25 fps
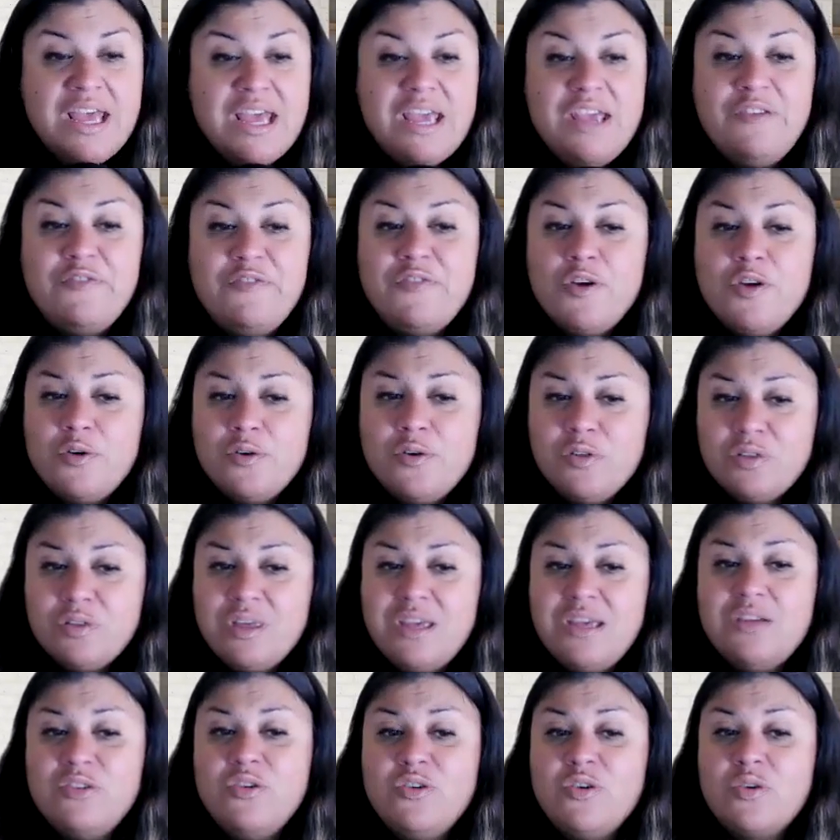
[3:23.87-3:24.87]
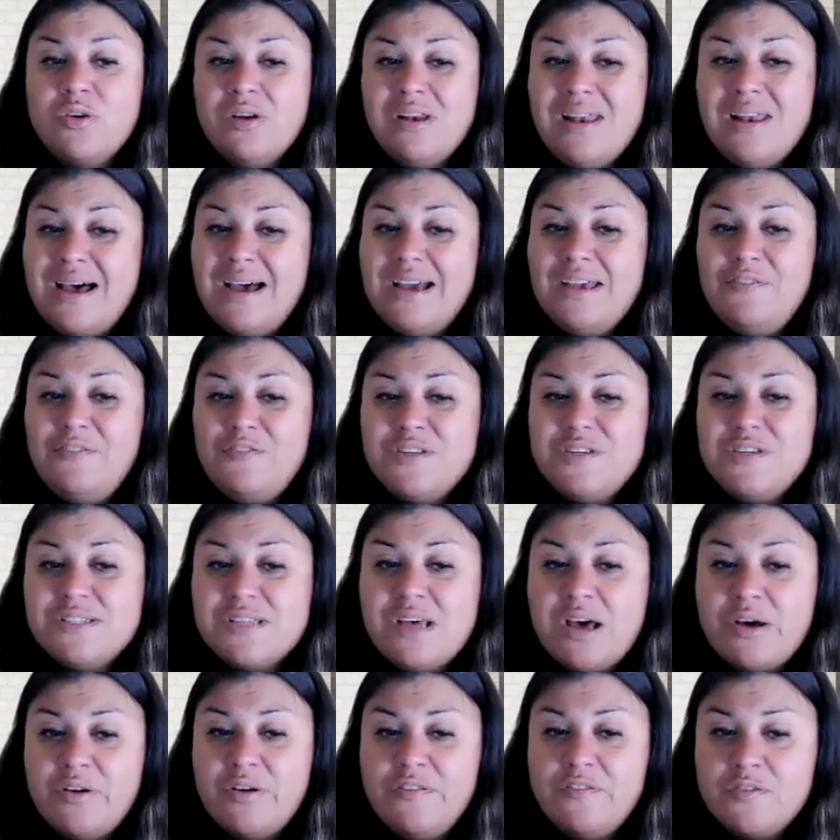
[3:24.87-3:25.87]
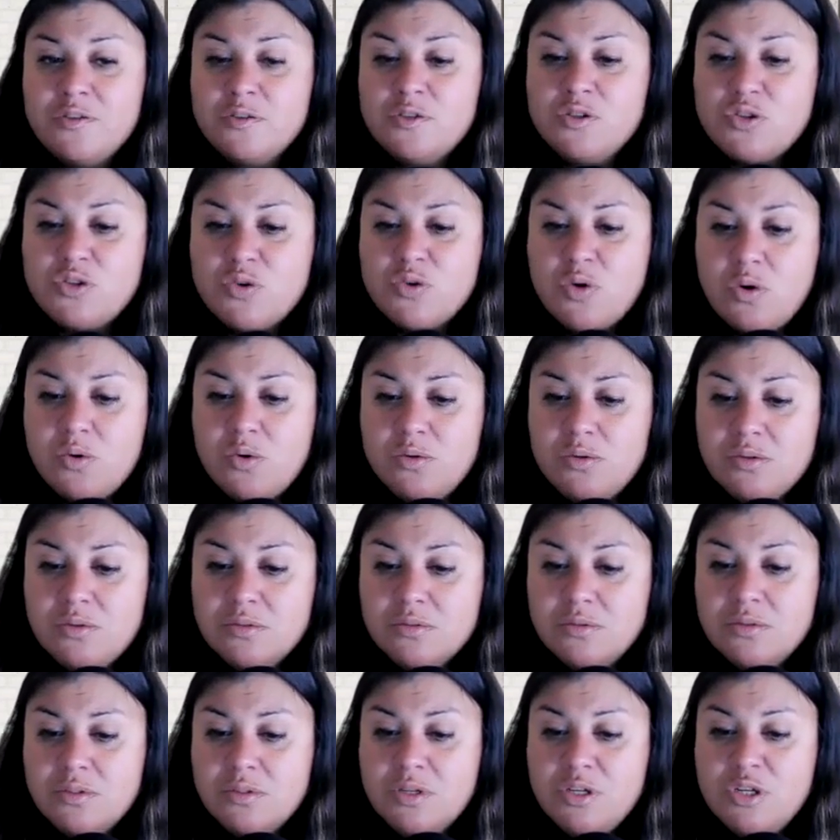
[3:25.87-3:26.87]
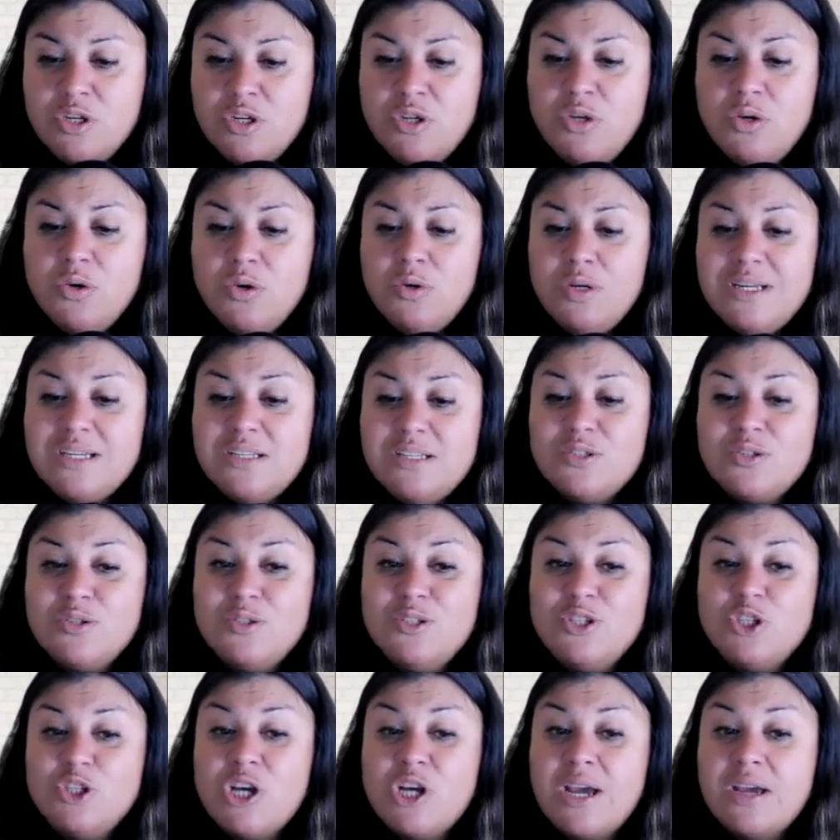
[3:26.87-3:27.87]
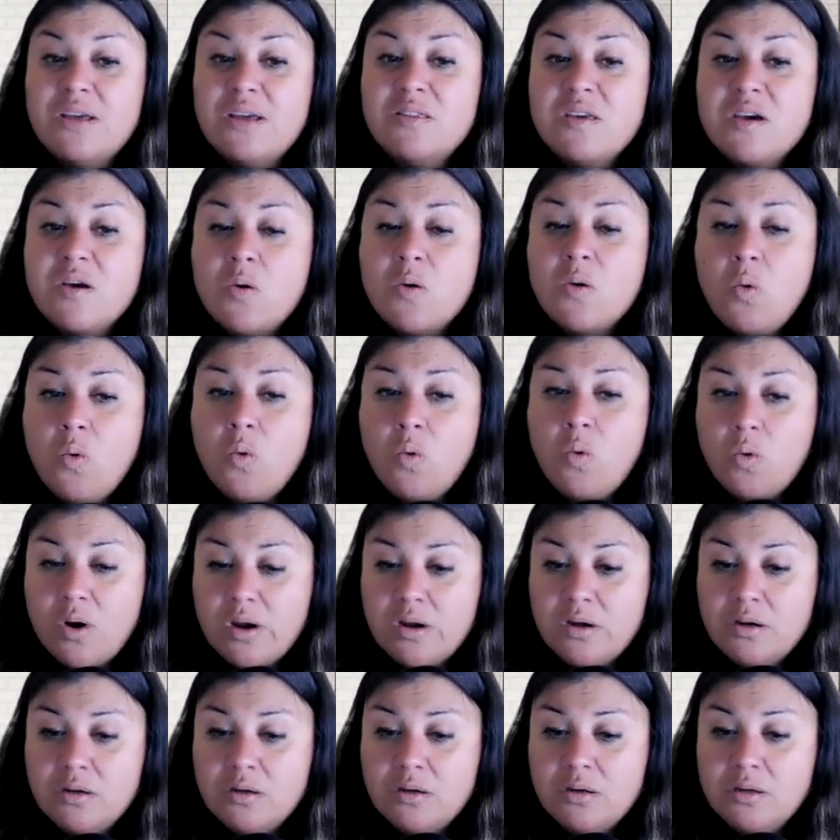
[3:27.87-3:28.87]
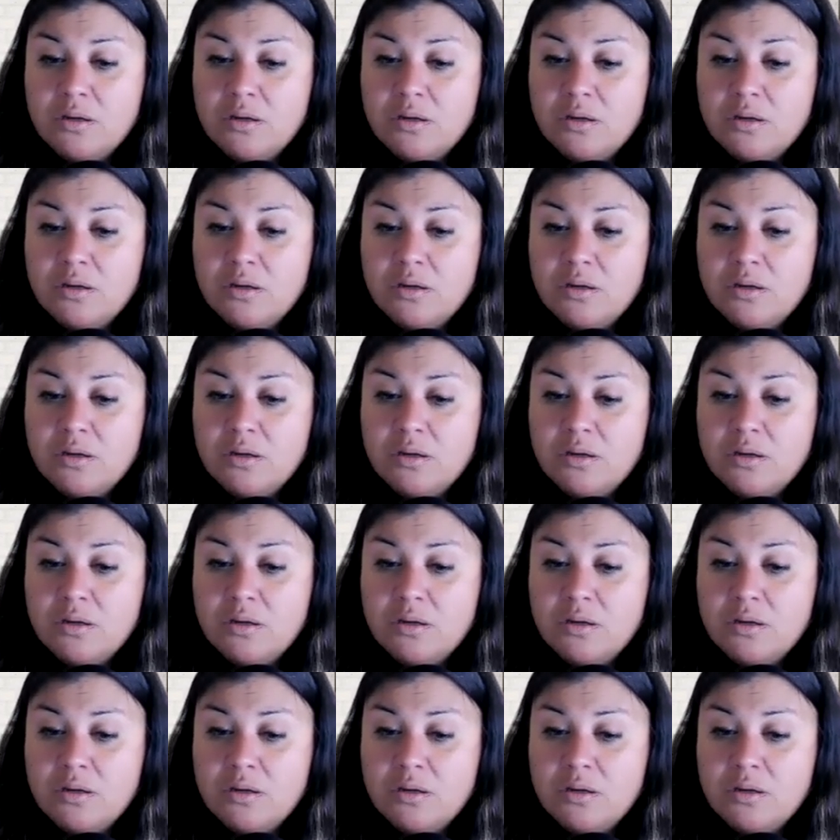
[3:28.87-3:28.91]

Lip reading: If you think your life is out of control, you need to check the core.